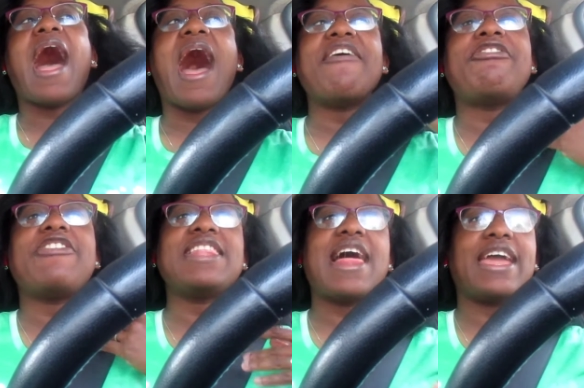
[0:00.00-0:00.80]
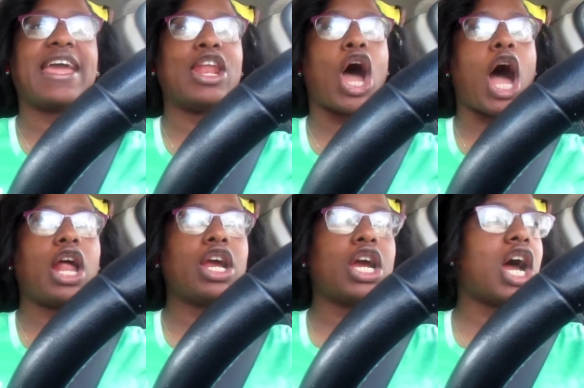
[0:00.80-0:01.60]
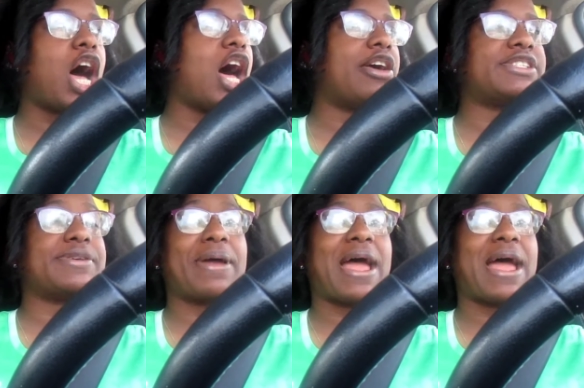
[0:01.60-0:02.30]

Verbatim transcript: I feel like in honor of Saint